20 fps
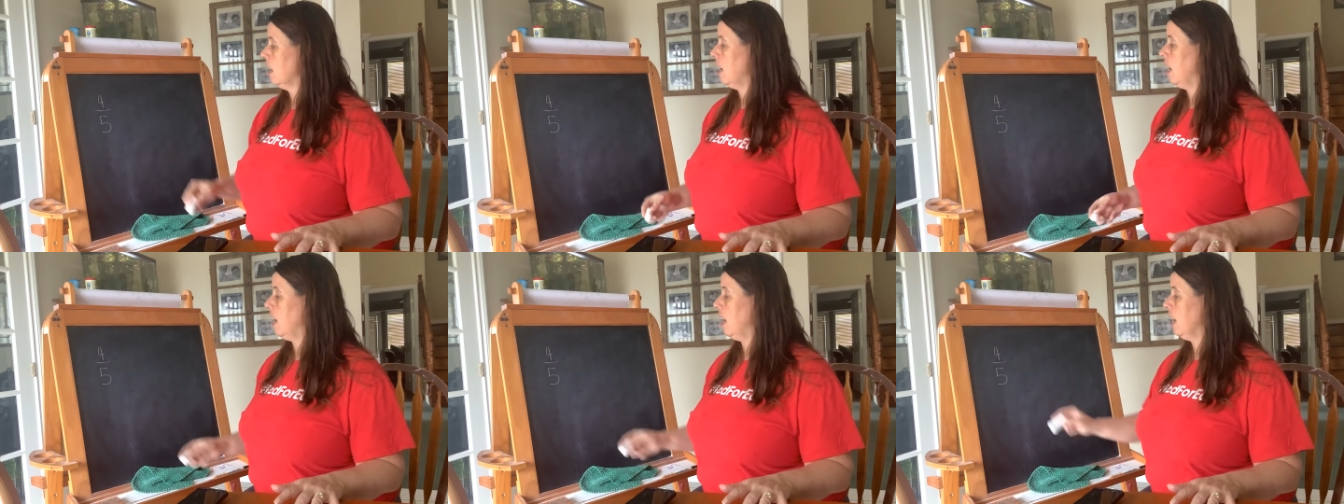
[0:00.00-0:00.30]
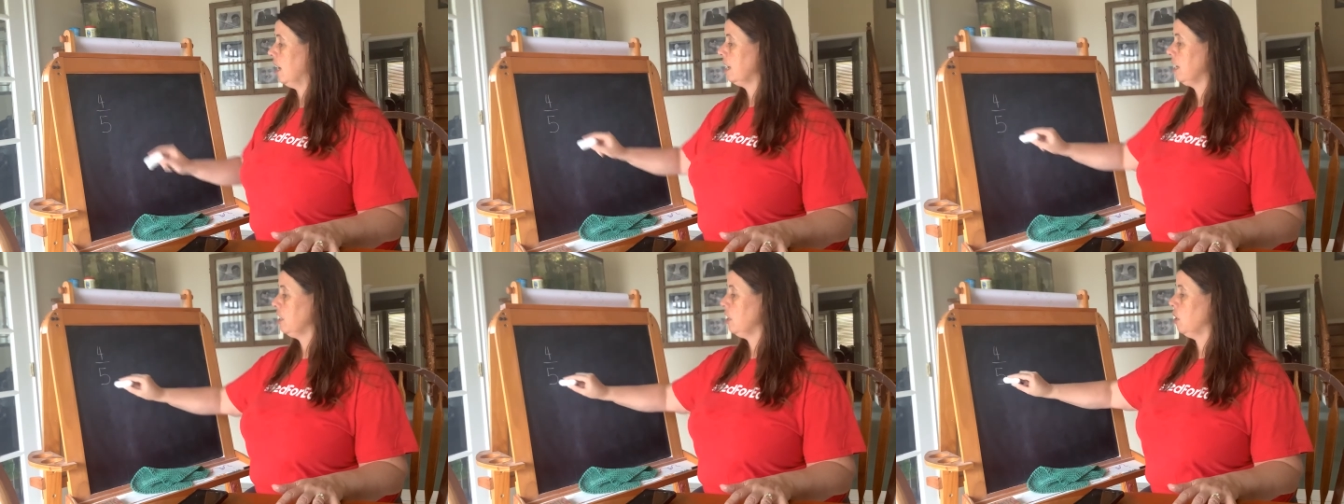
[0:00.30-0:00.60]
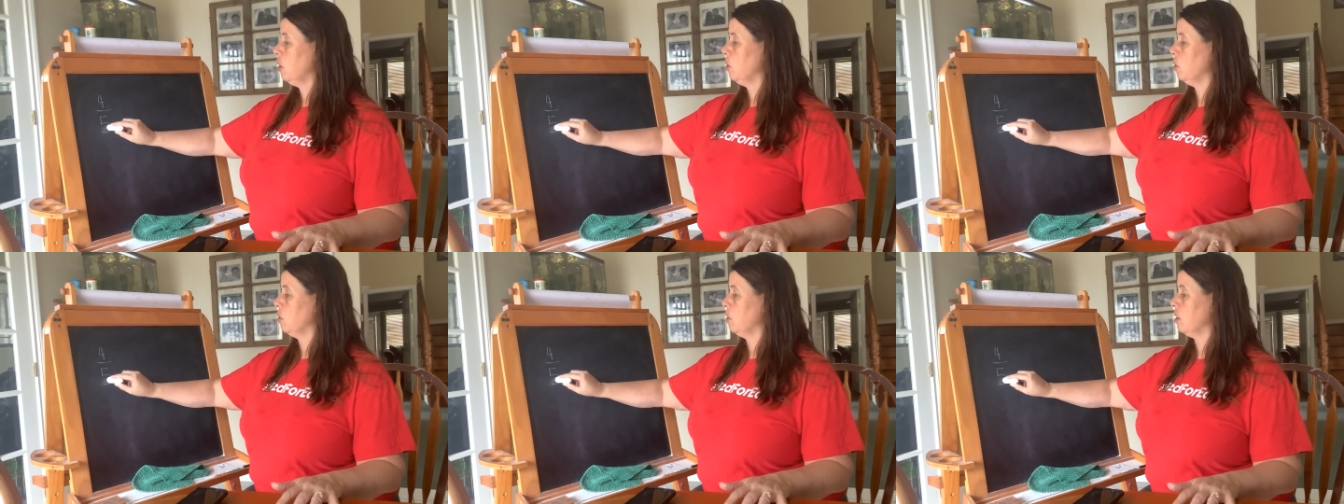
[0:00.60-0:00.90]
I
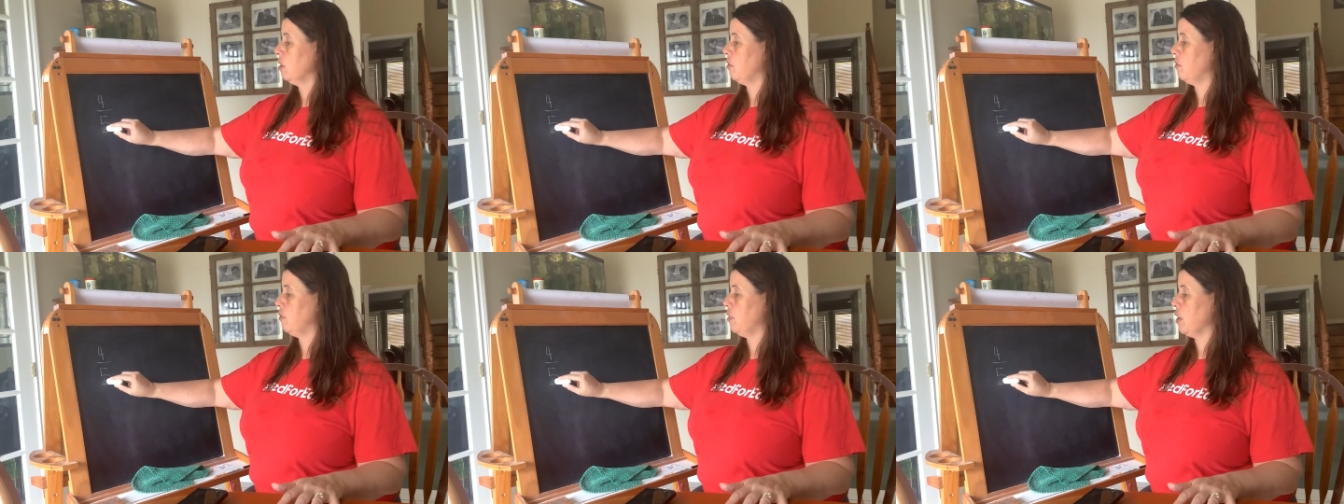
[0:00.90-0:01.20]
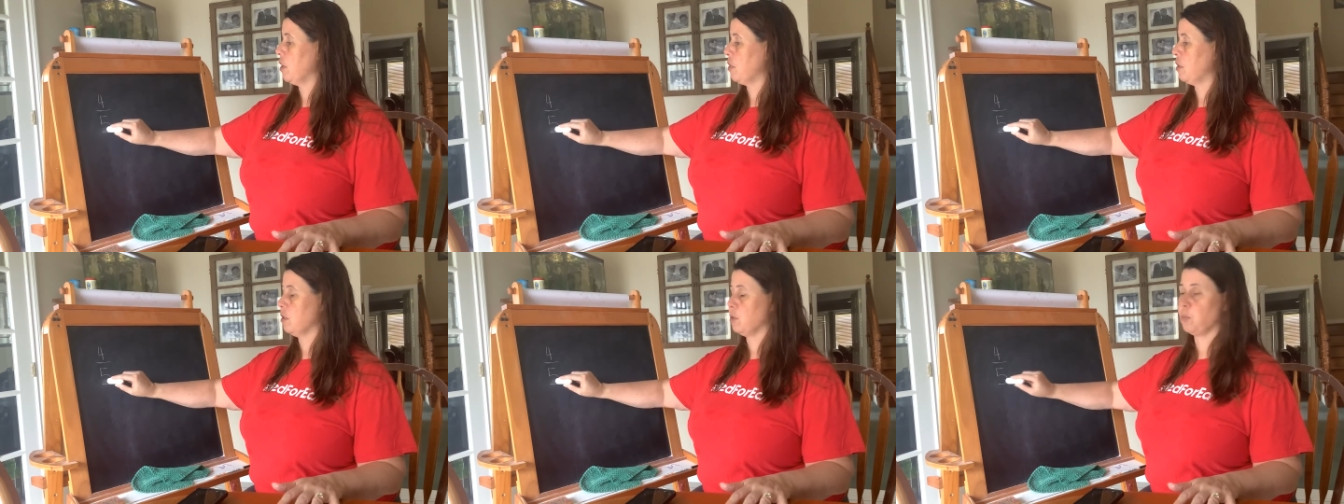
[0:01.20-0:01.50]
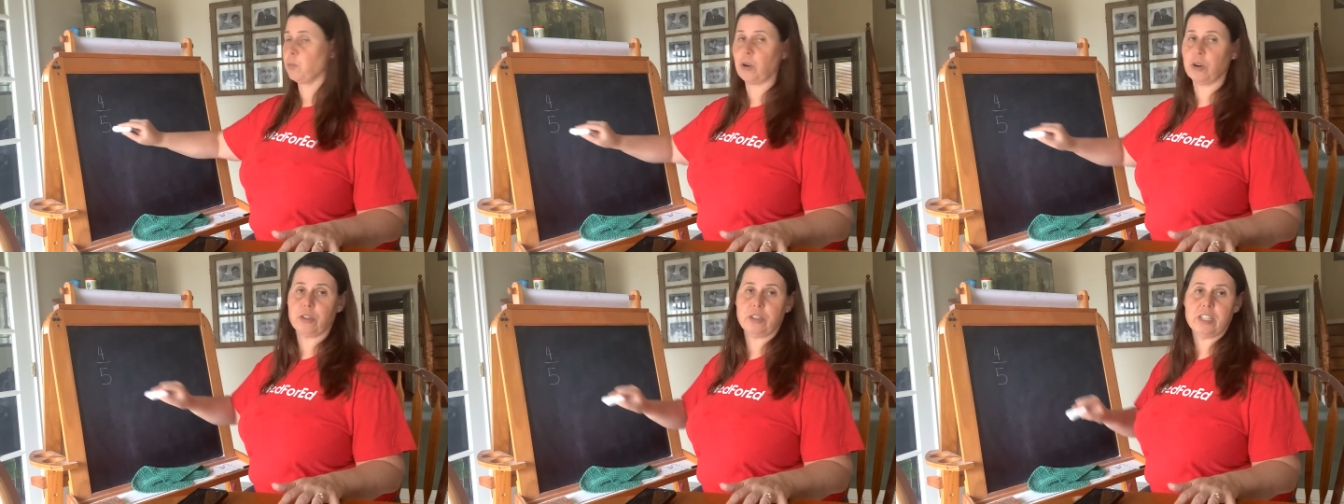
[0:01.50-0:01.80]
know that a 5th is
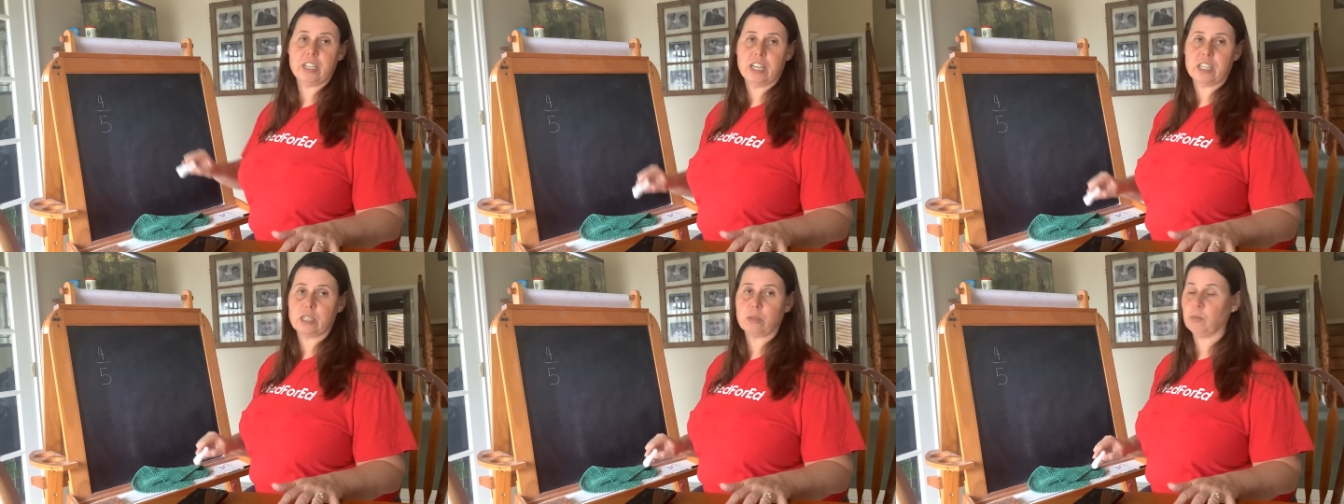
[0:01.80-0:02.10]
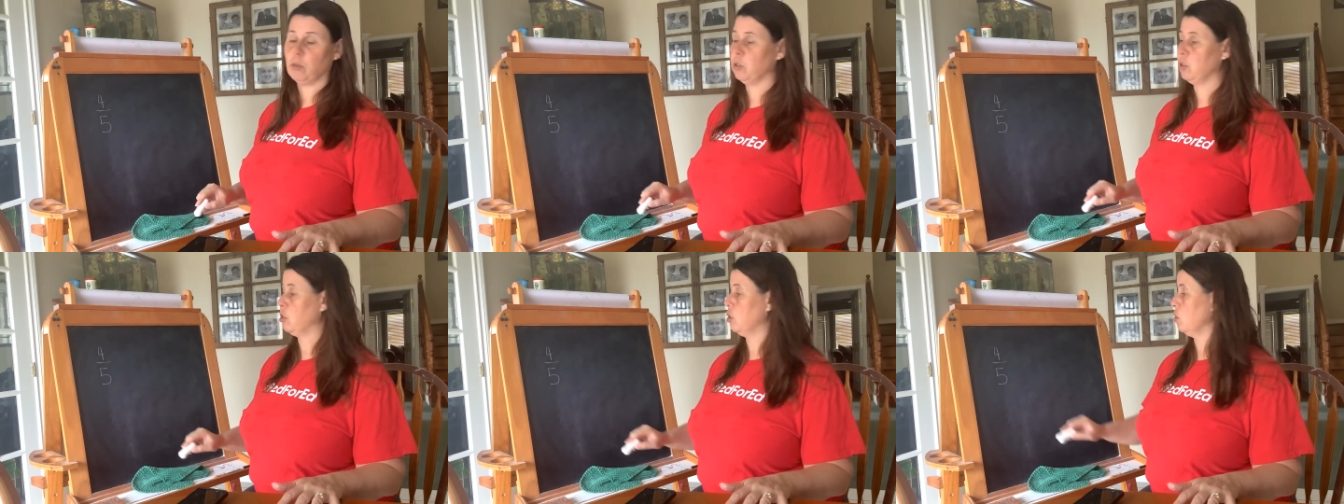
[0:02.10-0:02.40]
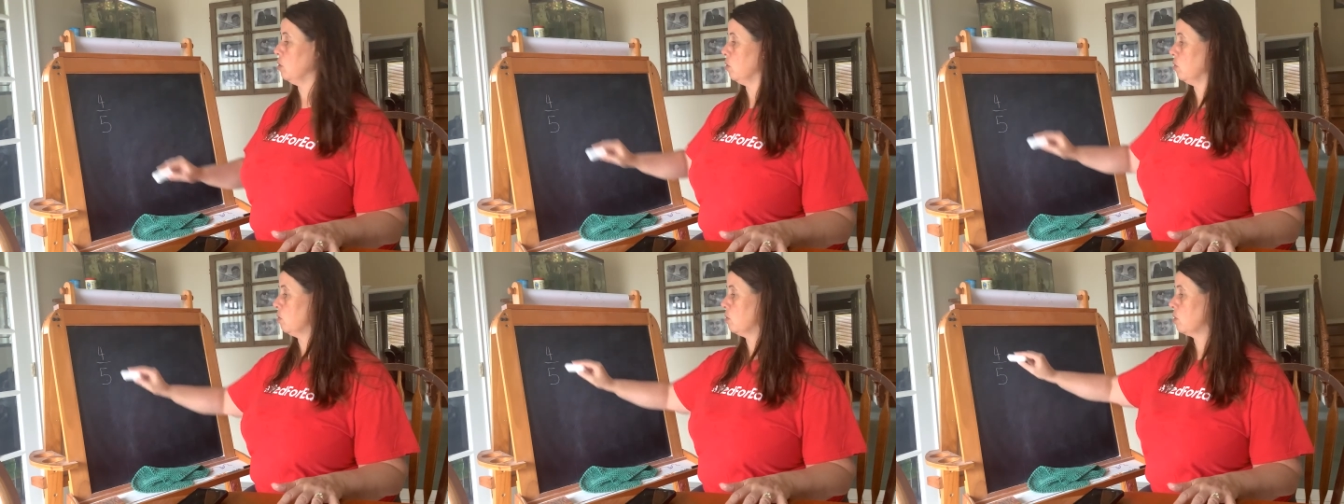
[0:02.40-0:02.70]
worth decimal 2.